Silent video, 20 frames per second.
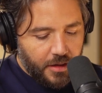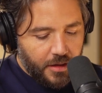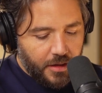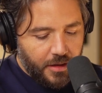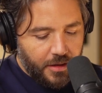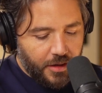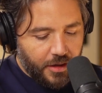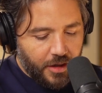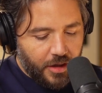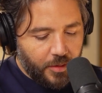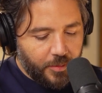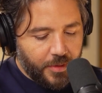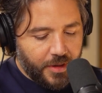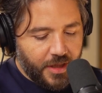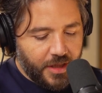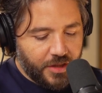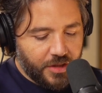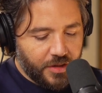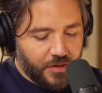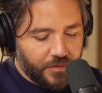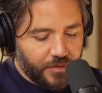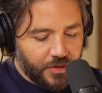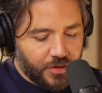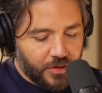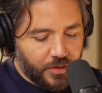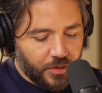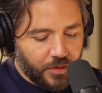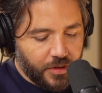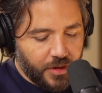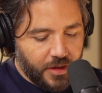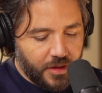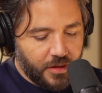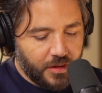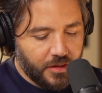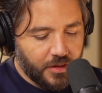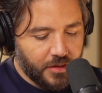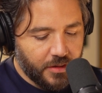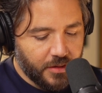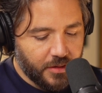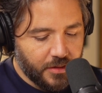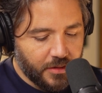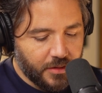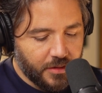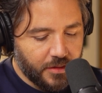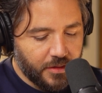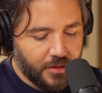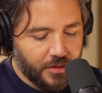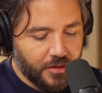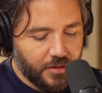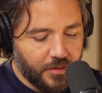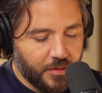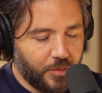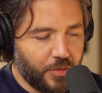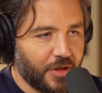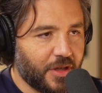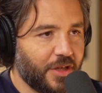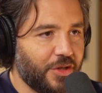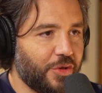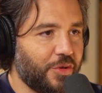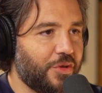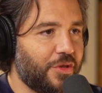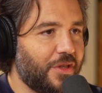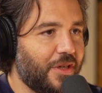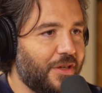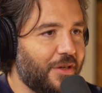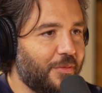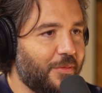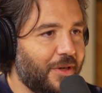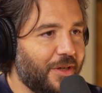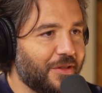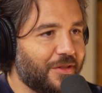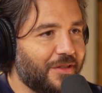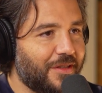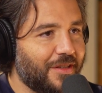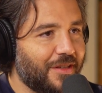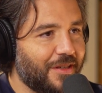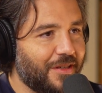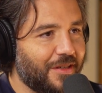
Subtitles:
The culmination of the story, what can you share about...